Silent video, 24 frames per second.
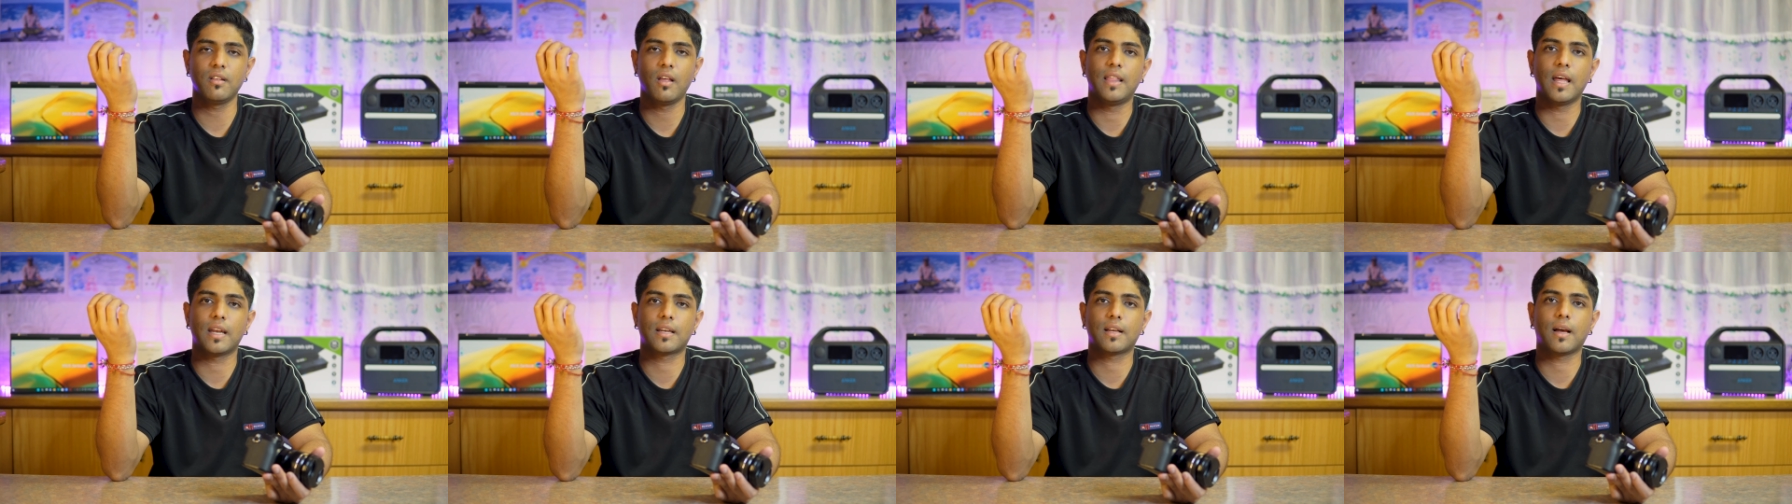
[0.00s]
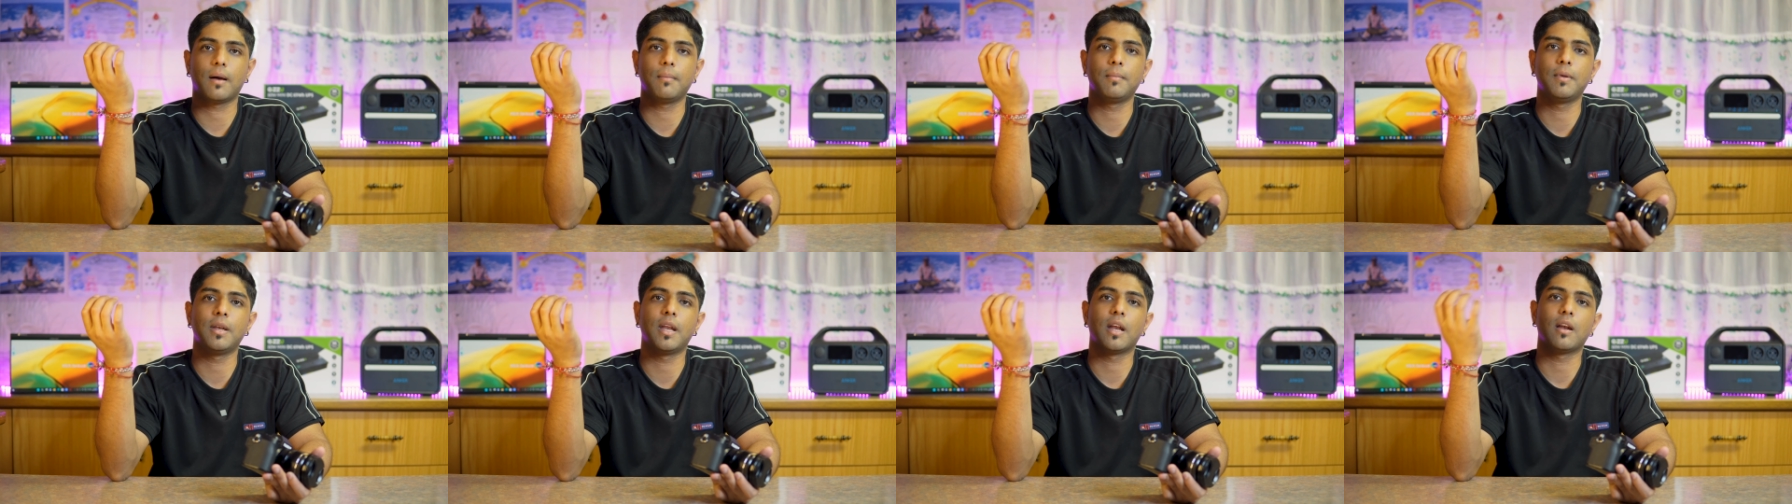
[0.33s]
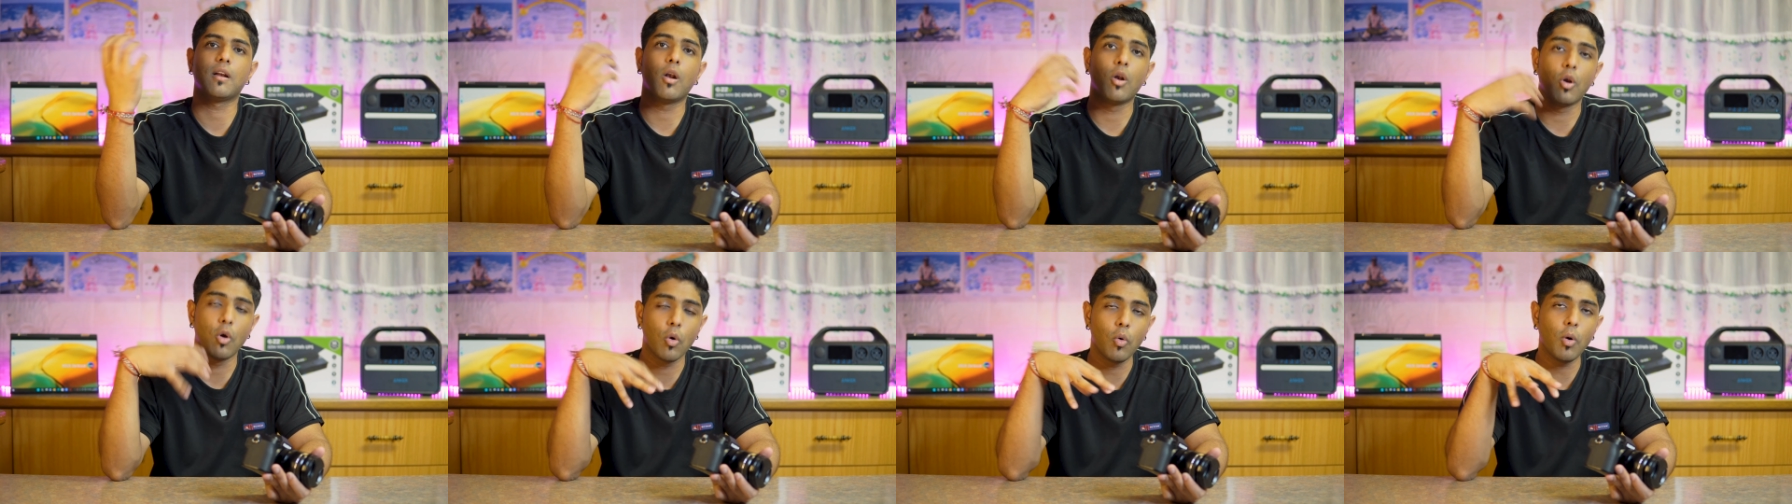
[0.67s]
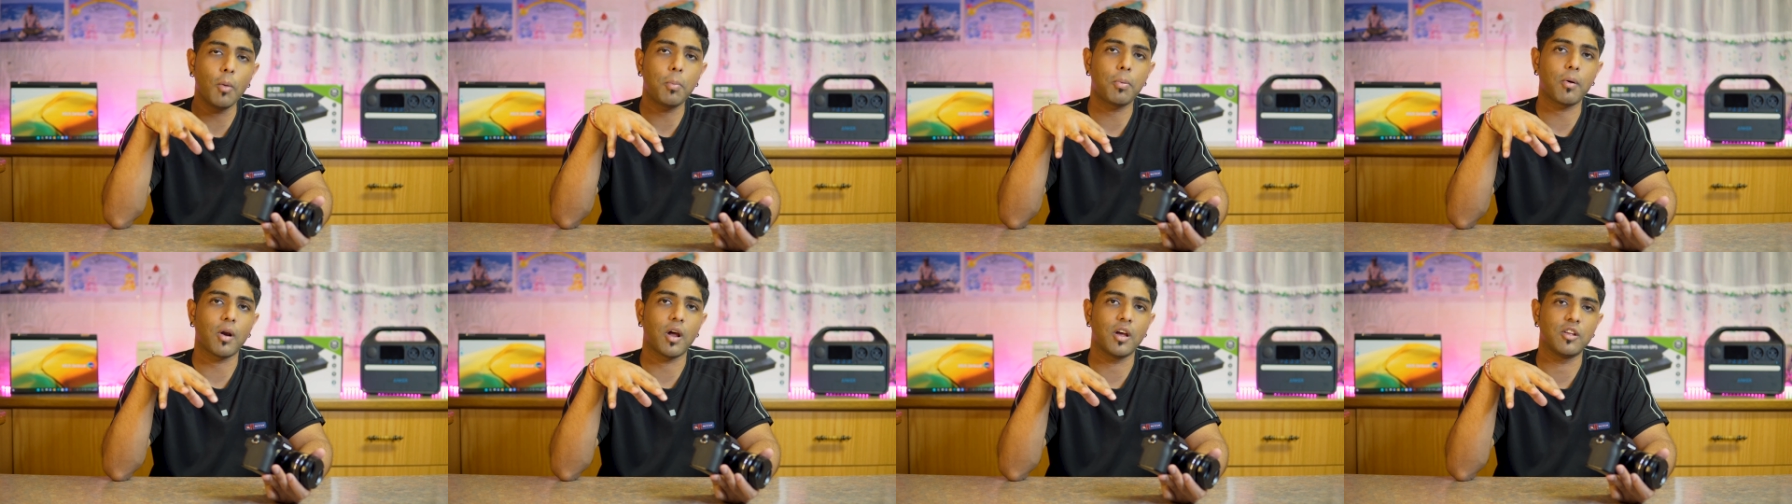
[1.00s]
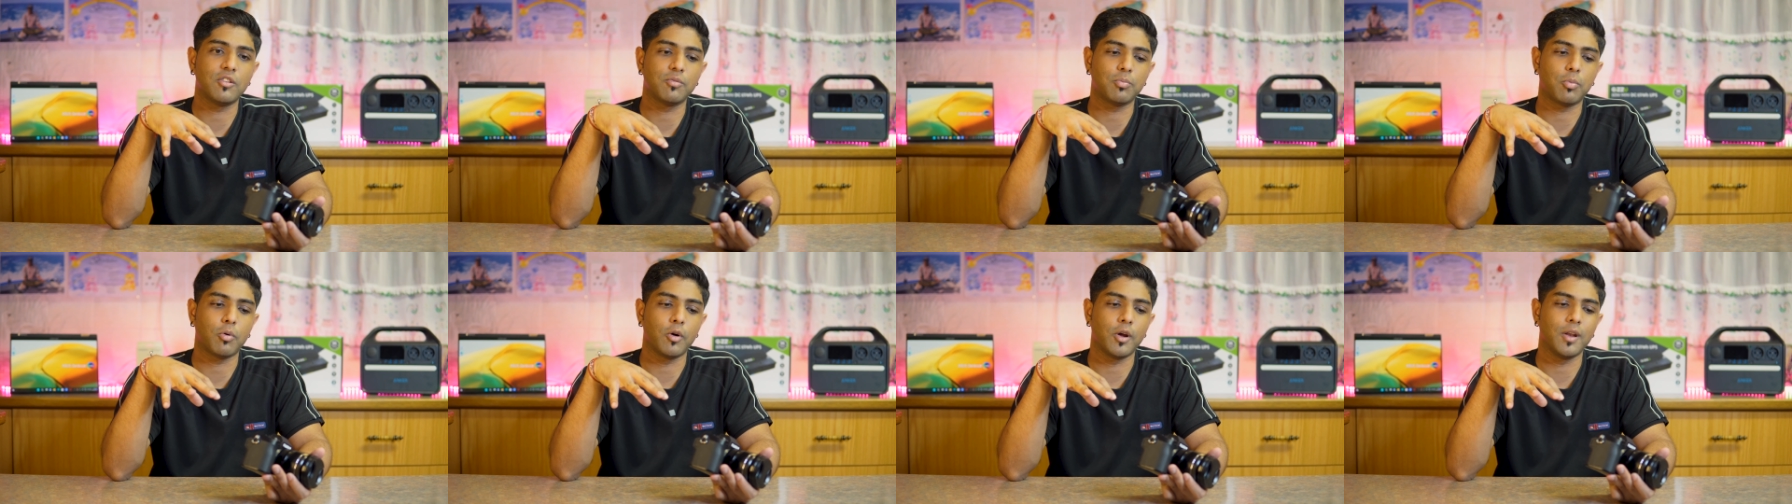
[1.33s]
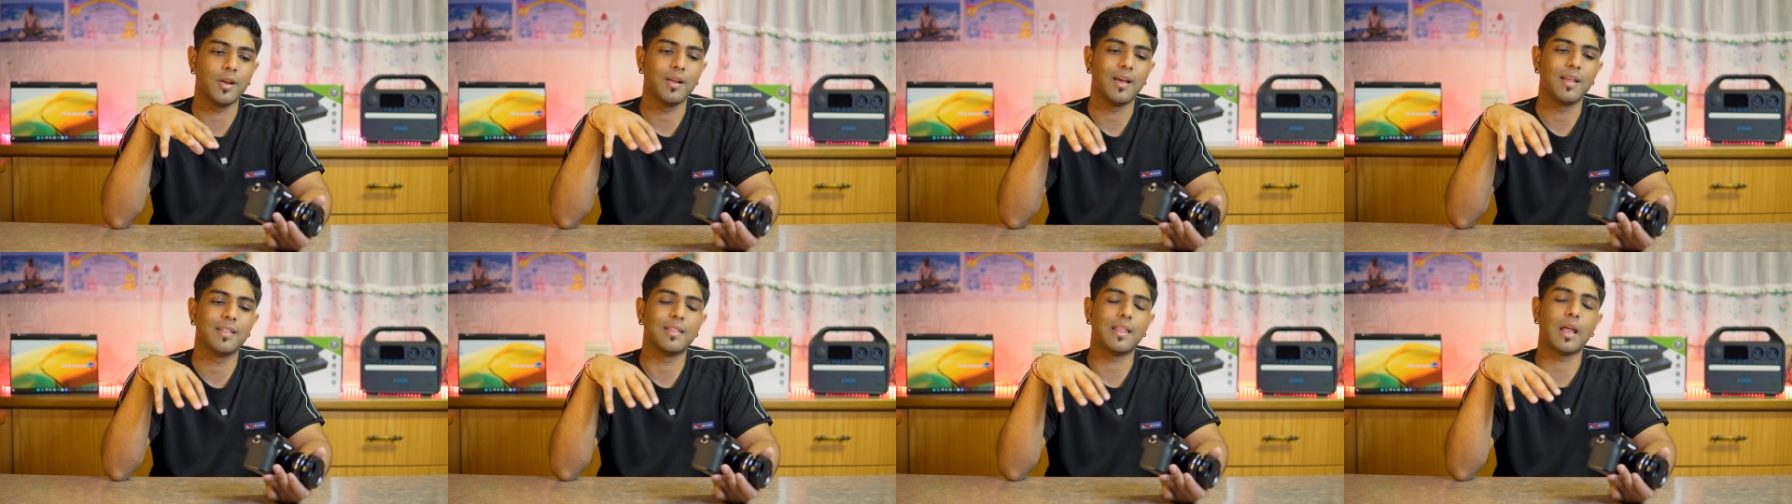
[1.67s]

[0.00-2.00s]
that come in at a lower price point